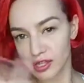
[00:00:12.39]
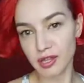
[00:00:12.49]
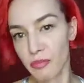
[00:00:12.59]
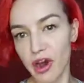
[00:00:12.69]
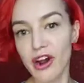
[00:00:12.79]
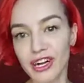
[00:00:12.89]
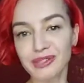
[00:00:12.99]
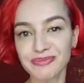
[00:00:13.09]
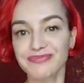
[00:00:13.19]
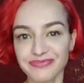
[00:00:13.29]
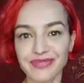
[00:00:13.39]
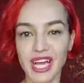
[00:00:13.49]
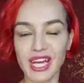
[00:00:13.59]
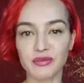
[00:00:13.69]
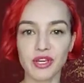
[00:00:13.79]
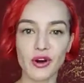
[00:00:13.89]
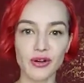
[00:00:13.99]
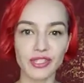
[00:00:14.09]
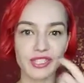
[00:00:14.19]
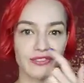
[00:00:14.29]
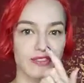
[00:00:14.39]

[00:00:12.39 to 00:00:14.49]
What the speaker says: the bar, as we call it,